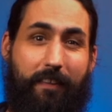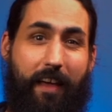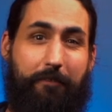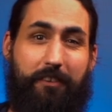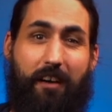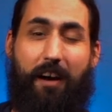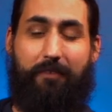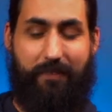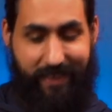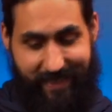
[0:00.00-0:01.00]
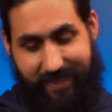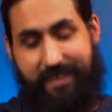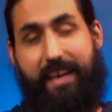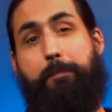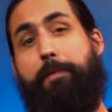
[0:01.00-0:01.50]
Levitov. This is
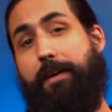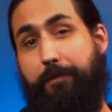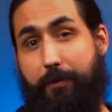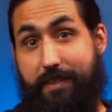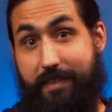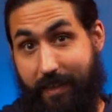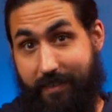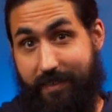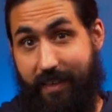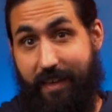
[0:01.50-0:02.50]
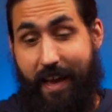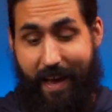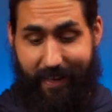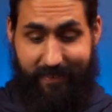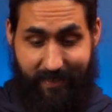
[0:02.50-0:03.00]
Handpan 360,
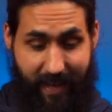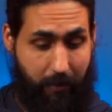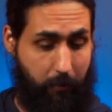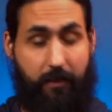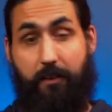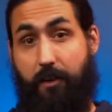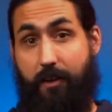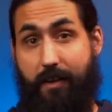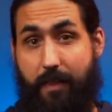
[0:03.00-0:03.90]
and today we're going to learn